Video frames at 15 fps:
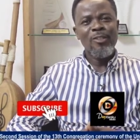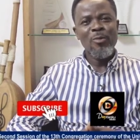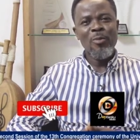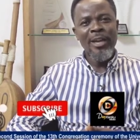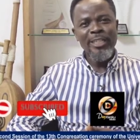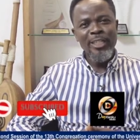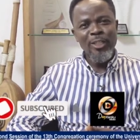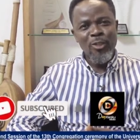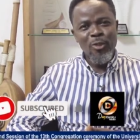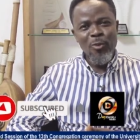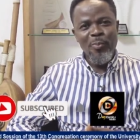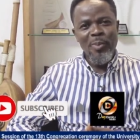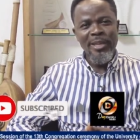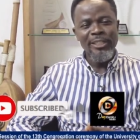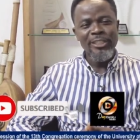to my
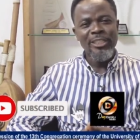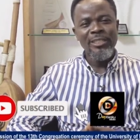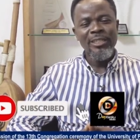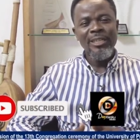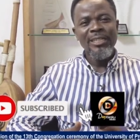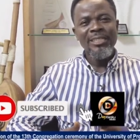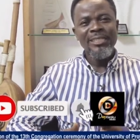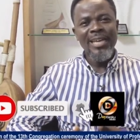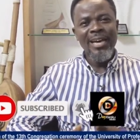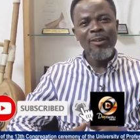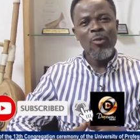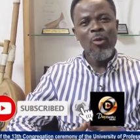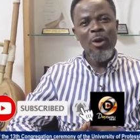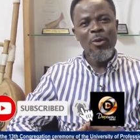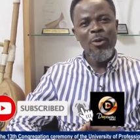YouTube page, Dan
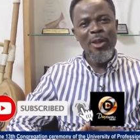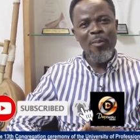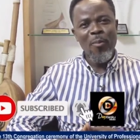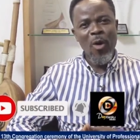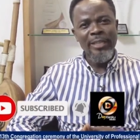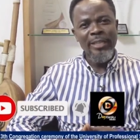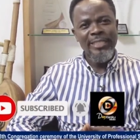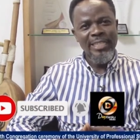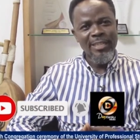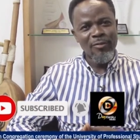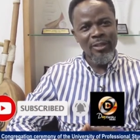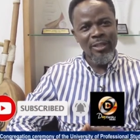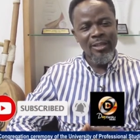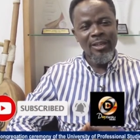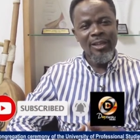Kwaku Yeboah
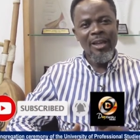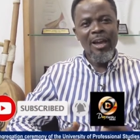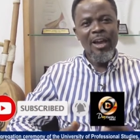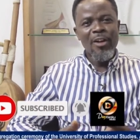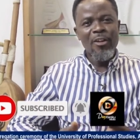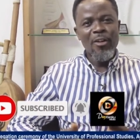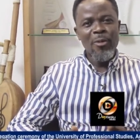TV.